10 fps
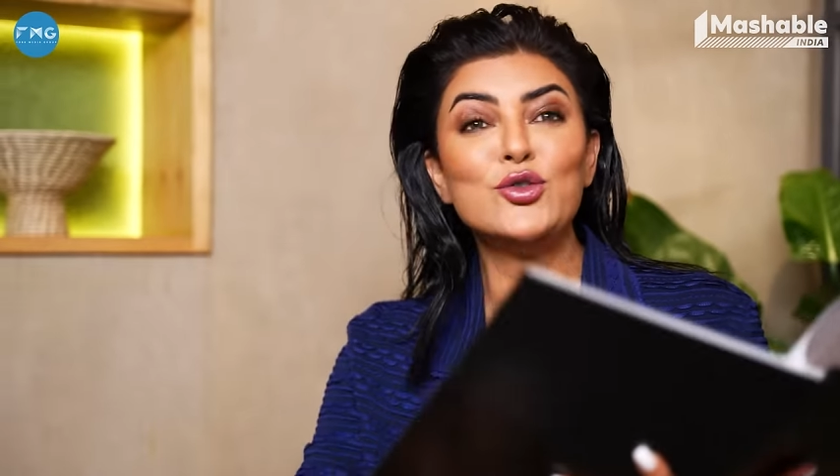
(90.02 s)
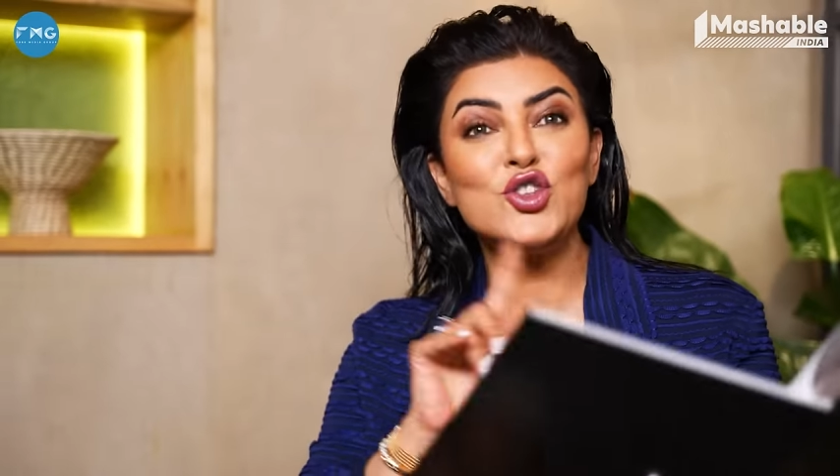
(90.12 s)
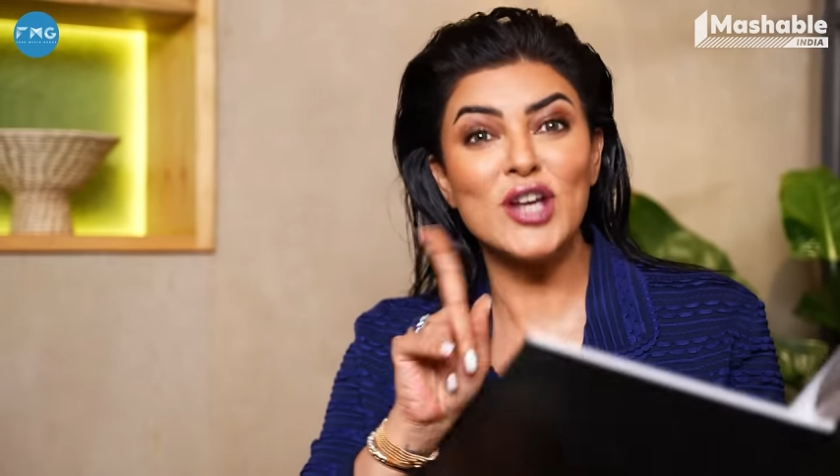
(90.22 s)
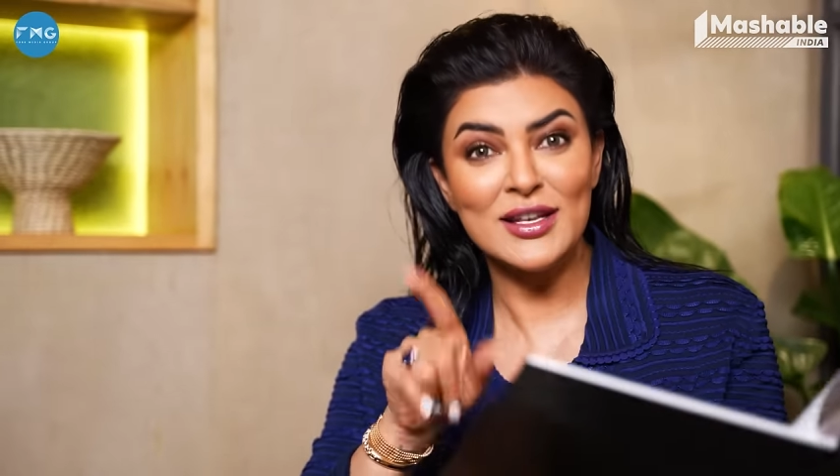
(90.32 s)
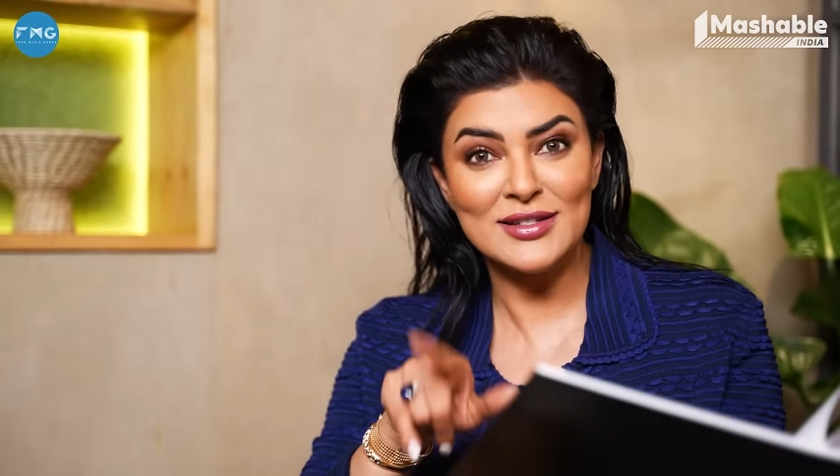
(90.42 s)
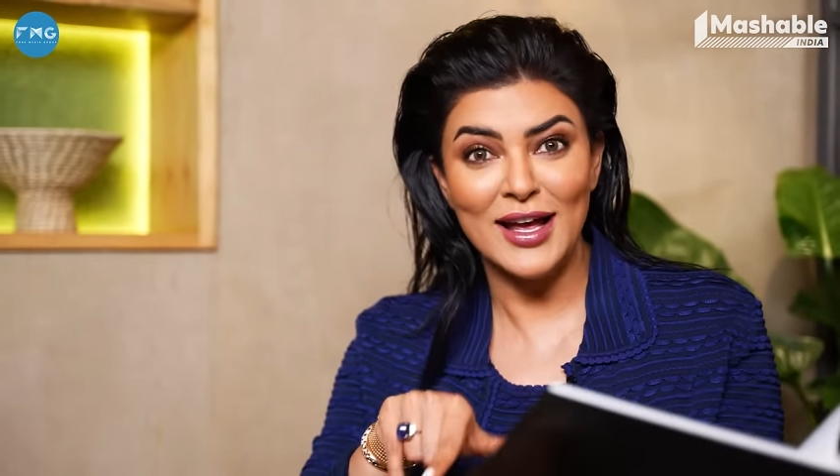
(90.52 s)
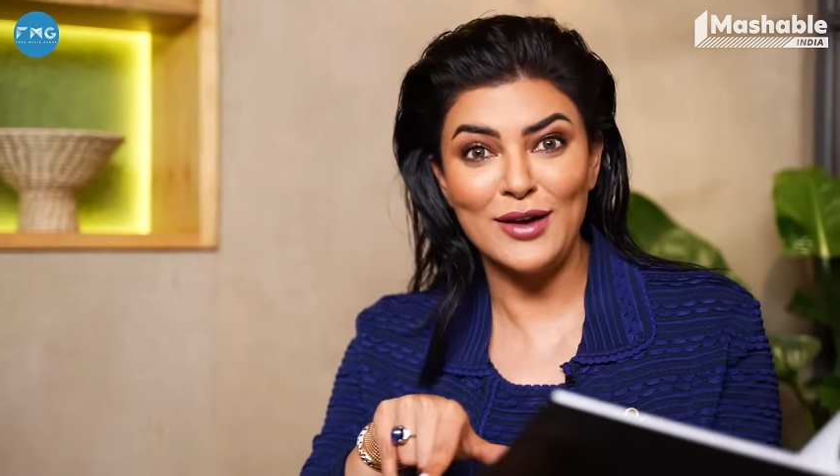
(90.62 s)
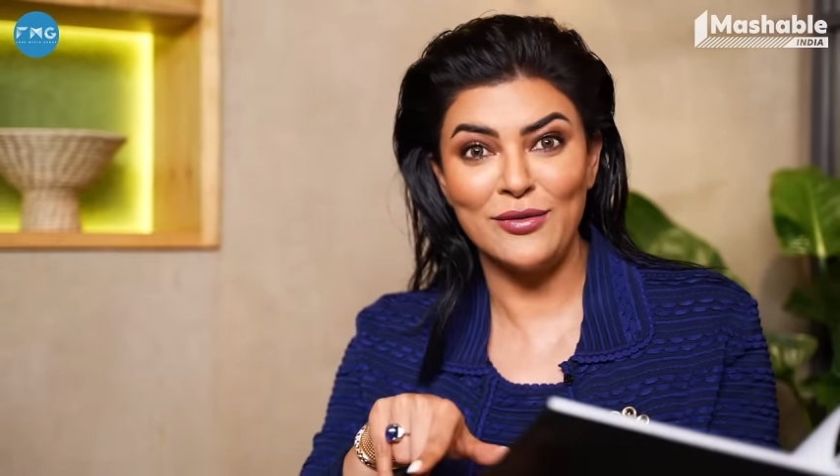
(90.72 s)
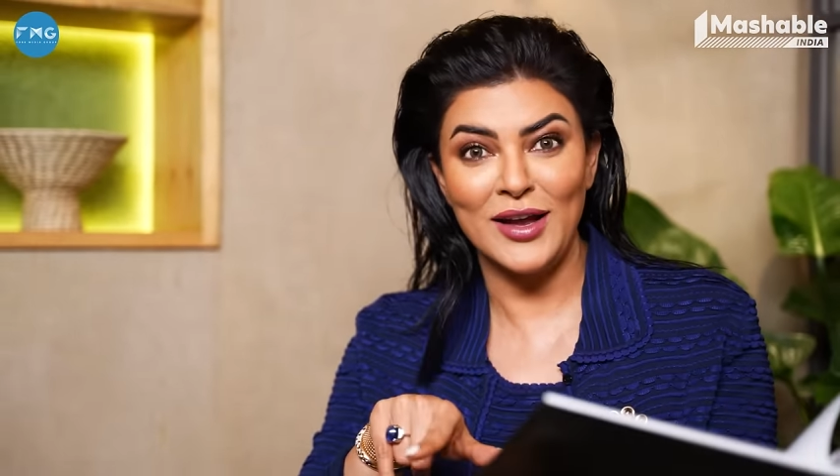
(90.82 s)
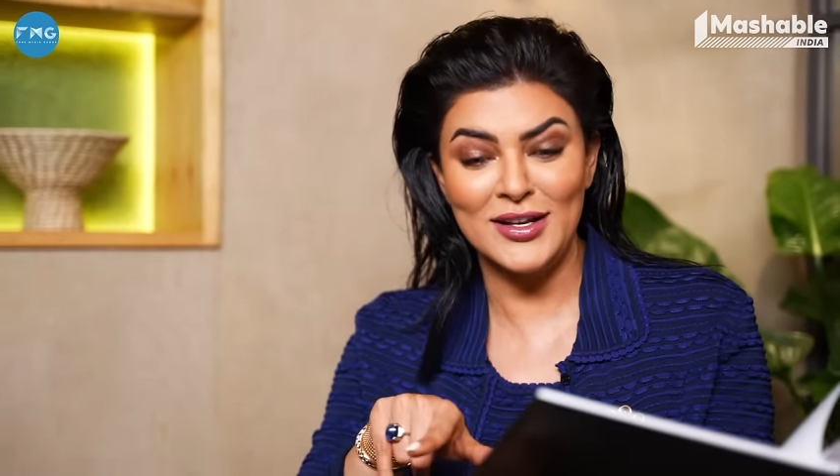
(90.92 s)
You chase
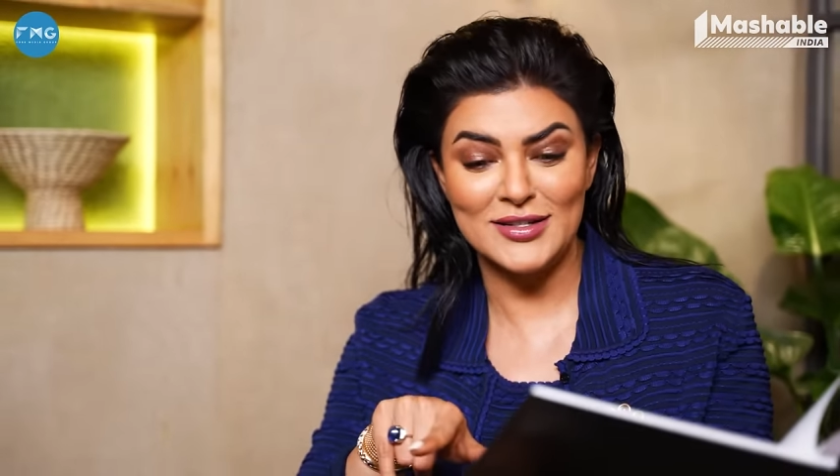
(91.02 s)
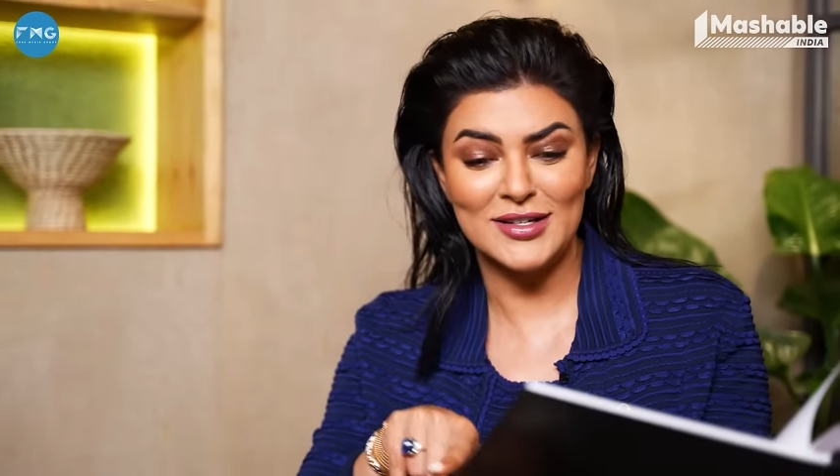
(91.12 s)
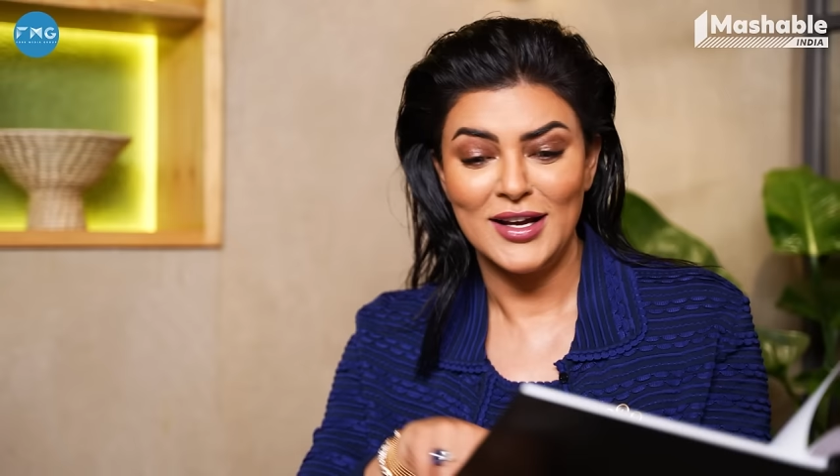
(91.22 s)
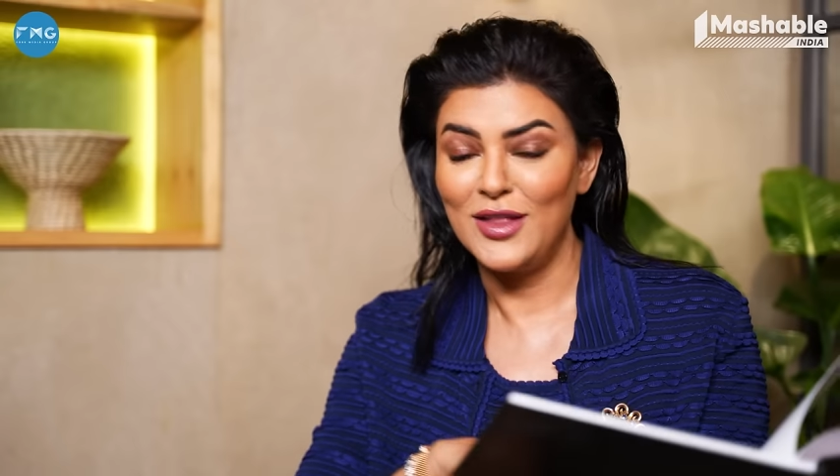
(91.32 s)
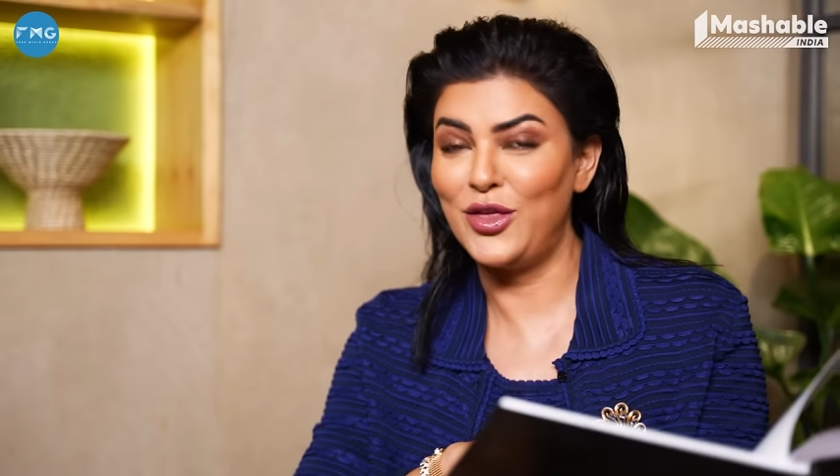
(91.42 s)
that waist